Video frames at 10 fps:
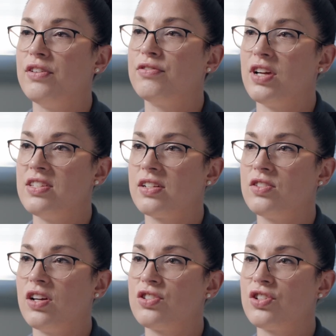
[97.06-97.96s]
of forensic
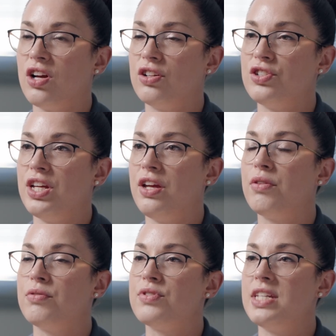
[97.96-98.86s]
toxicology
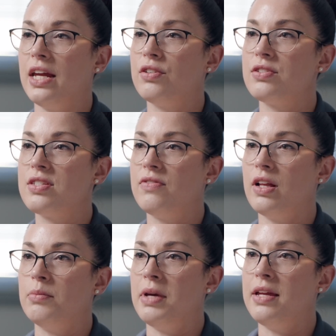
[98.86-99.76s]
through standards
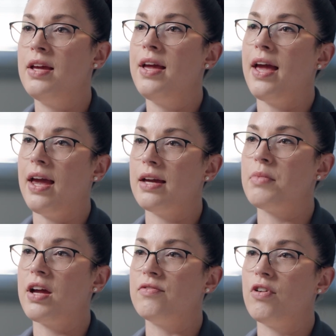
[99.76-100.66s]
development and
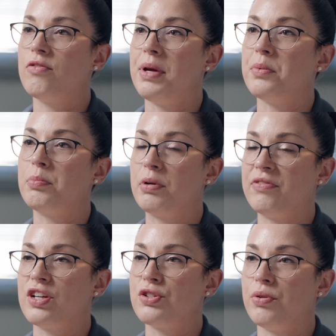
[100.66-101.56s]
my involvement with
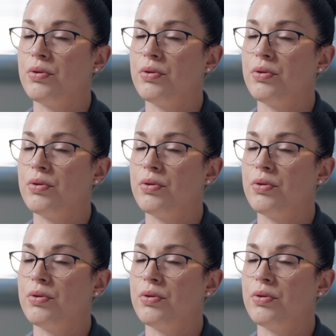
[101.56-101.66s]
professional